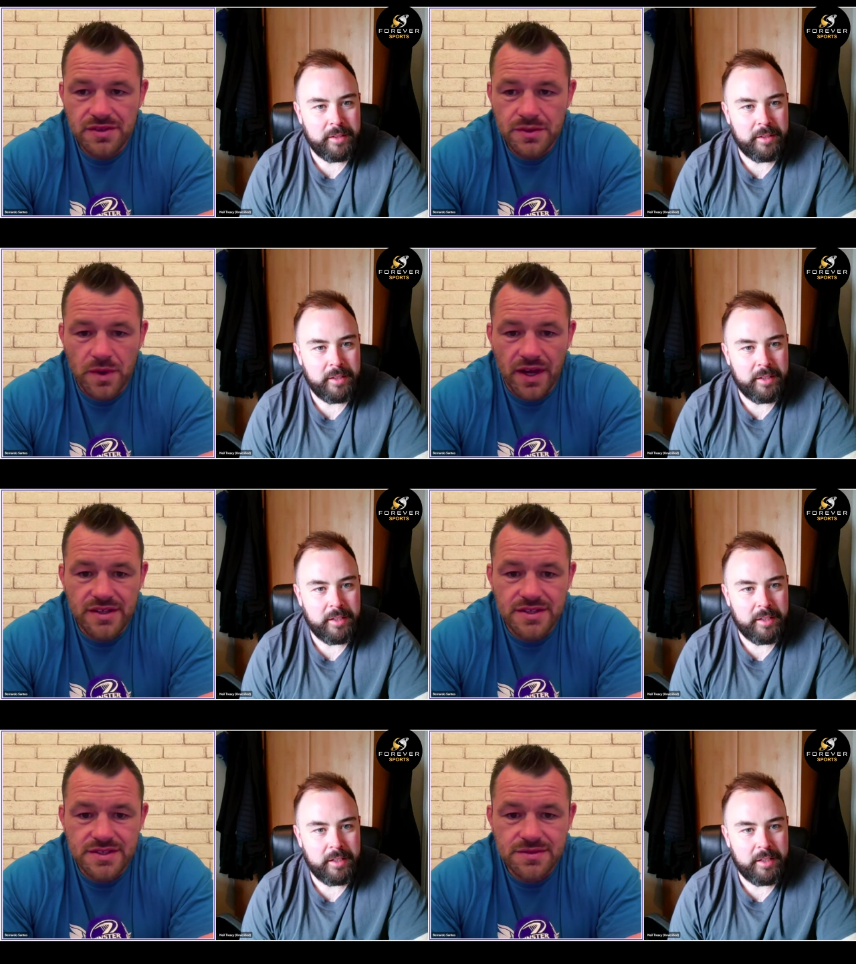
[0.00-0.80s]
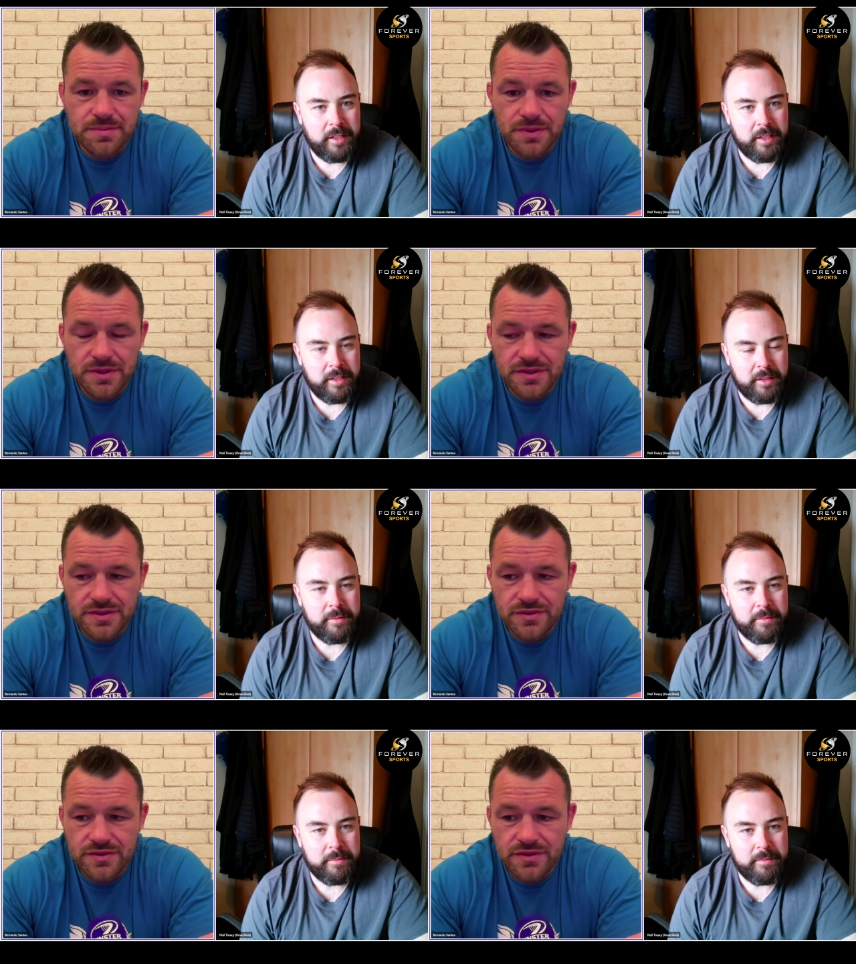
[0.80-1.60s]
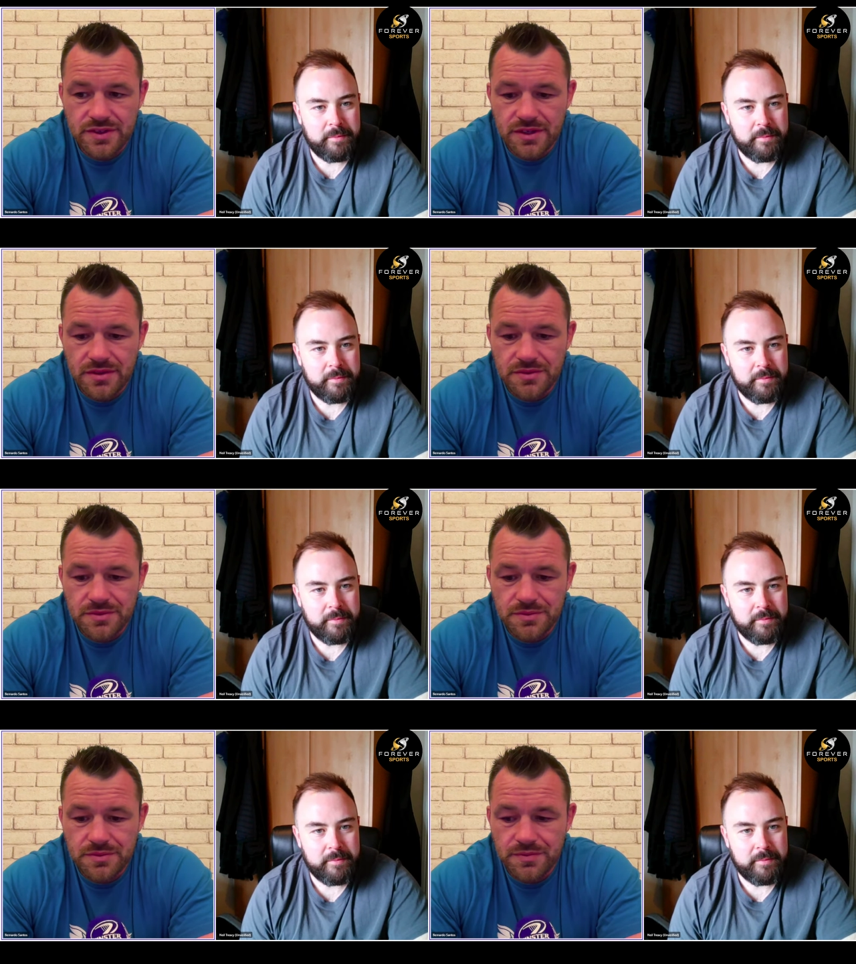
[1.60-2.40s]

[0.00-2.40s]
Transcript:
Speaker 1: in ways, but you know.